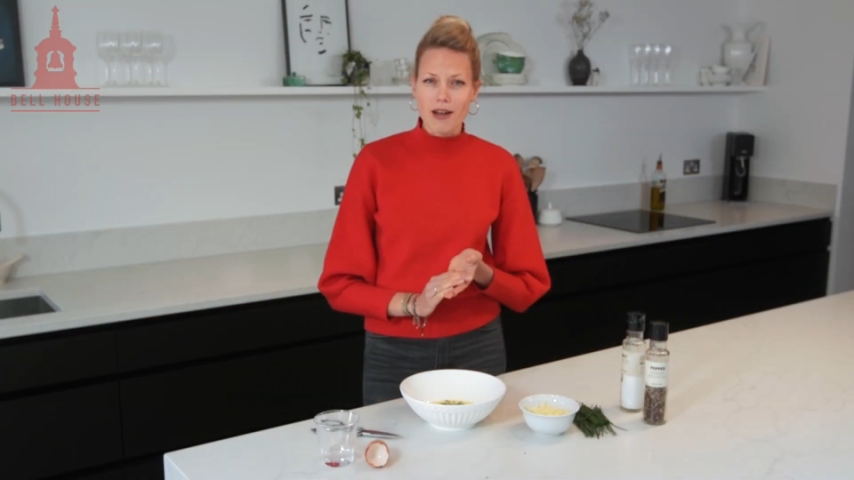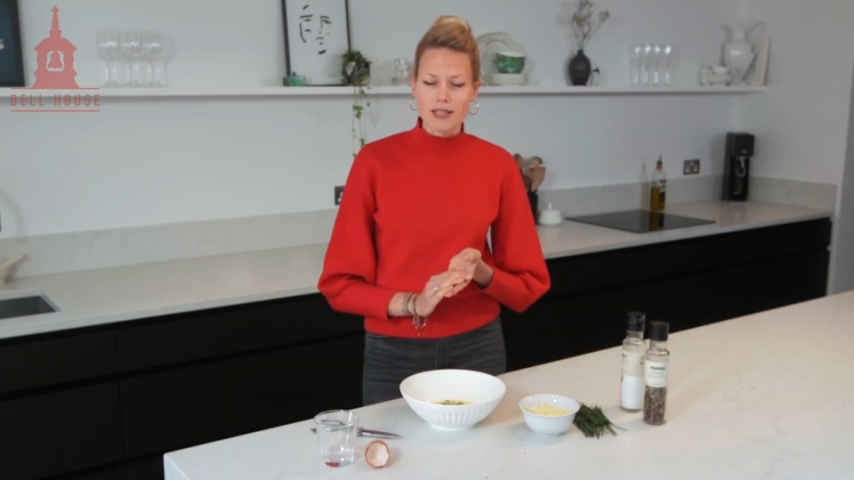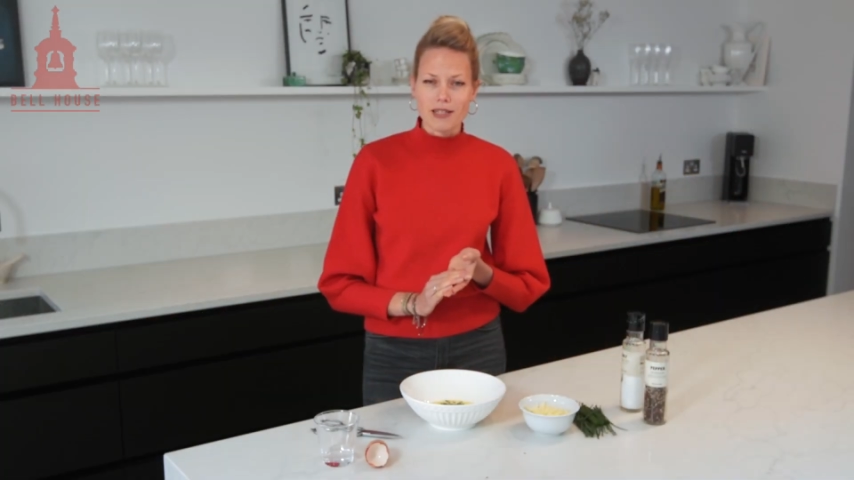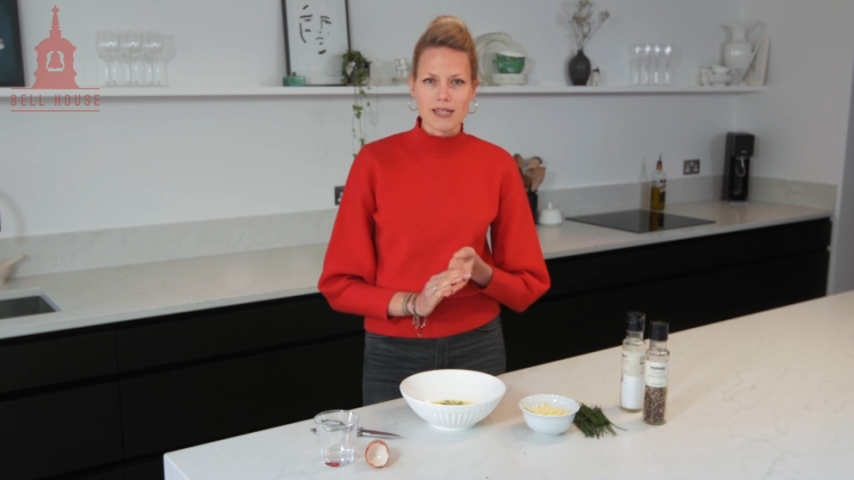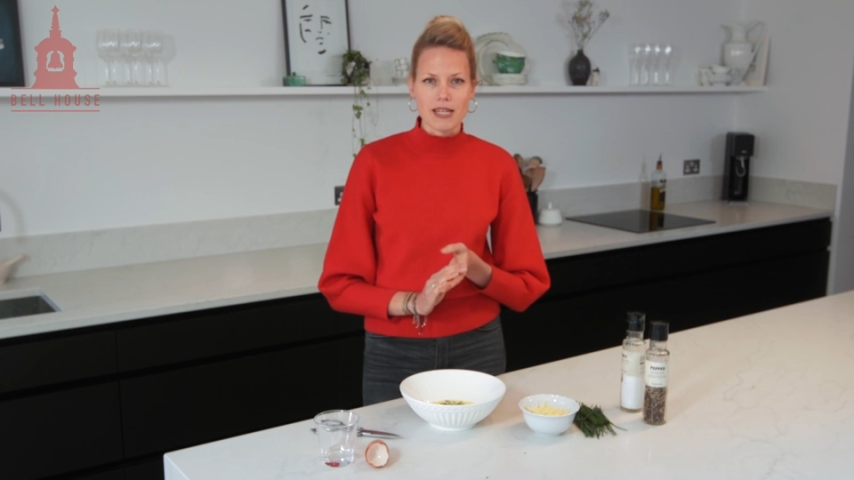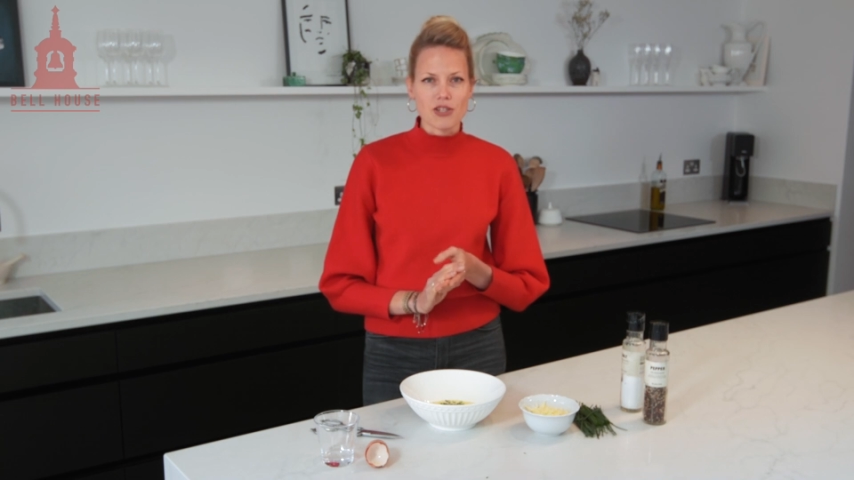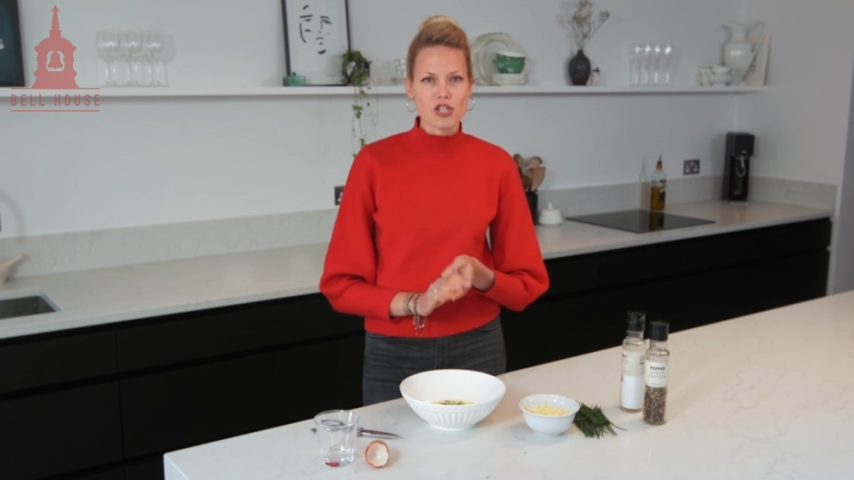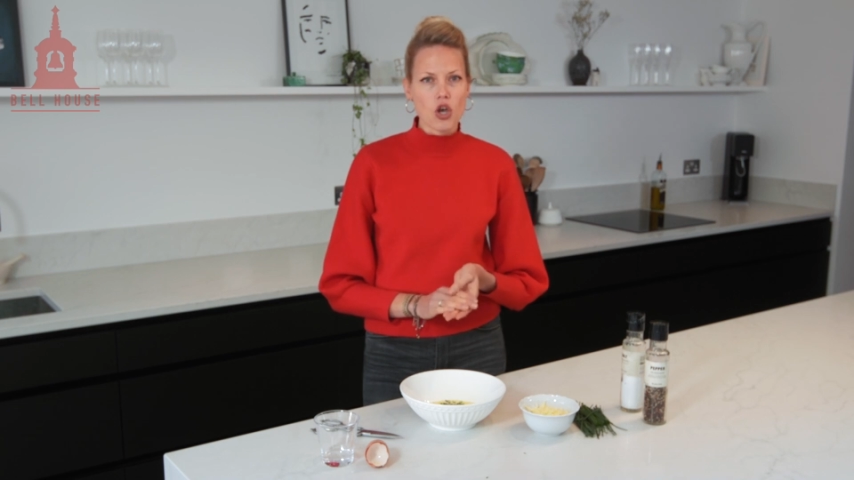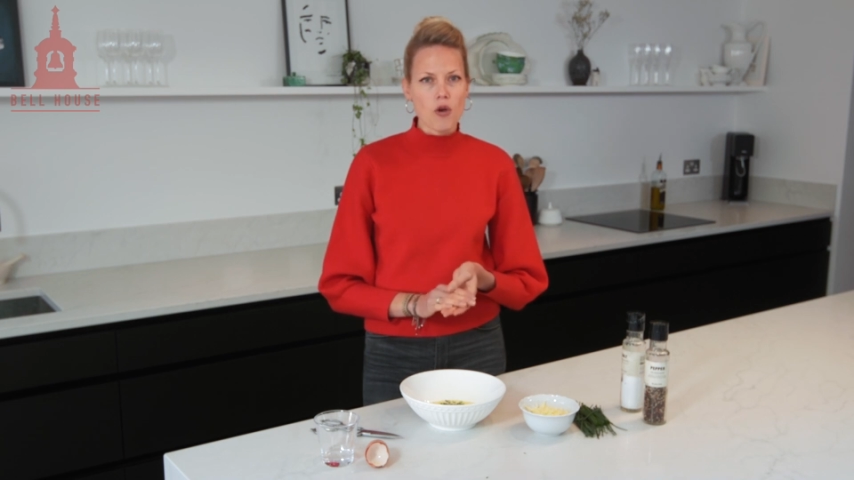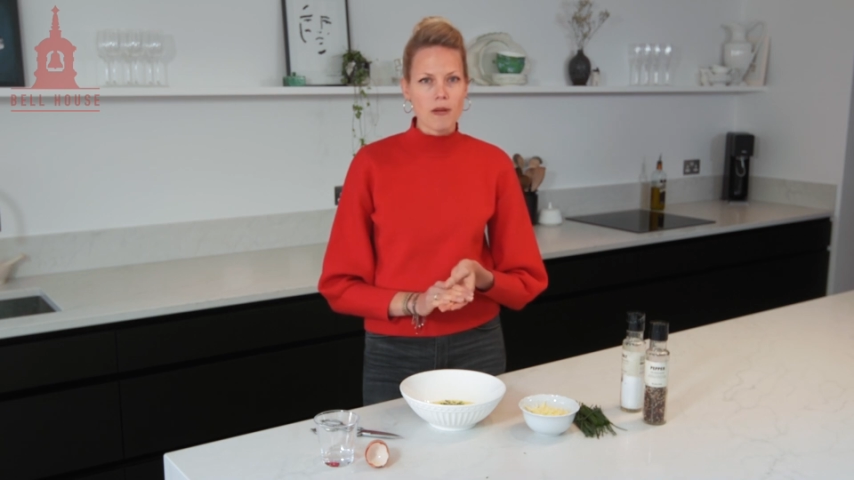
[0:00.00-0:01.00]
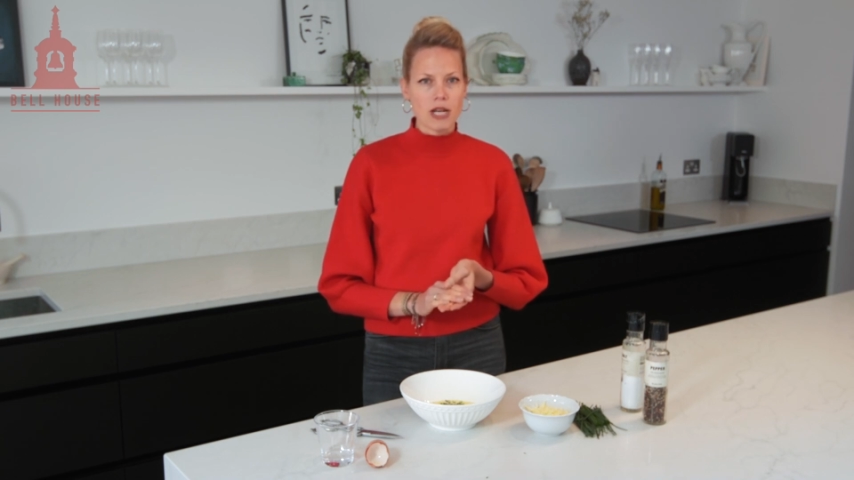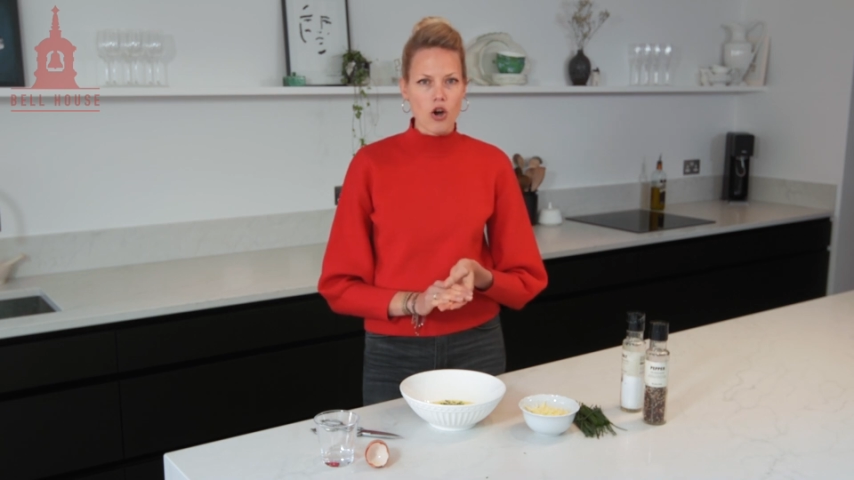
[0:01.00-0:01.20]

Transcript: onions. There's so many